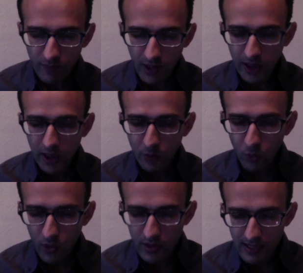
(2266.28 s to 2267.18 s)
In other
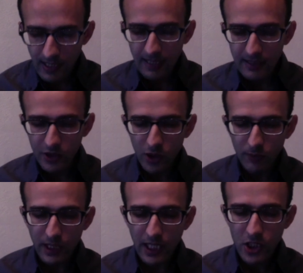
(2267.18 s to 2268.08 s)
words,
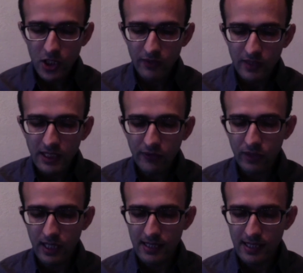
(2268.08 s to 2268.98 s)
determination of
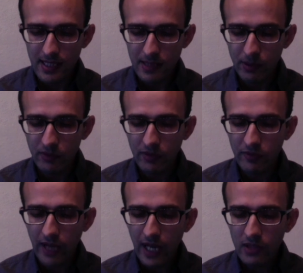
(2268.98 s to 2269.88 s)
differences between
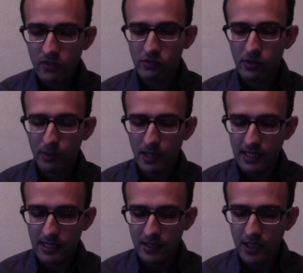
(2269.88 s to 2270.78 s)
various
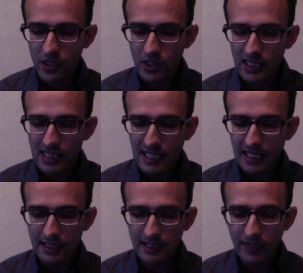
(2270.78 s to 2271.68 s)
representations
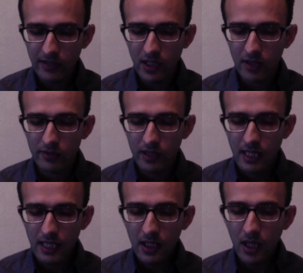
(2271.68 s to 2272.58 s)
at the level of
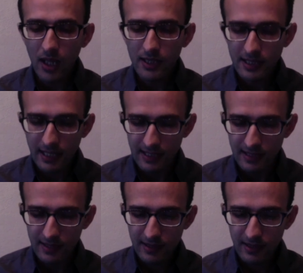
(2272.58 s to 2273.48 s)

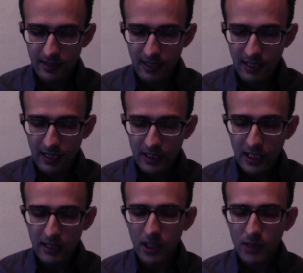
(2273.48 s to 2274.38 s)
content
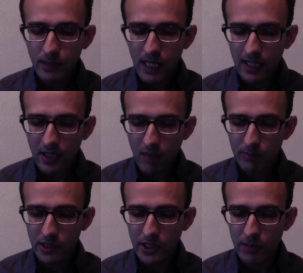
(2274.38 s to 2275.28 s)
cannot be
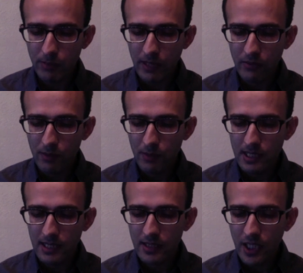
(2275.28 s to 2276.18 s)
accomplished by
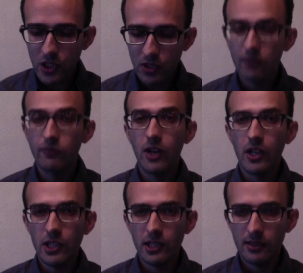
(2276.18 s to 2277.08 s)
representational
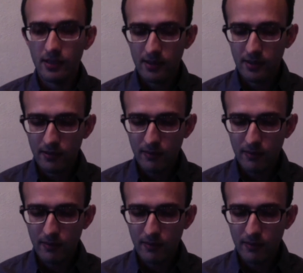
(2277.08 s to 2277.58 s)
functions.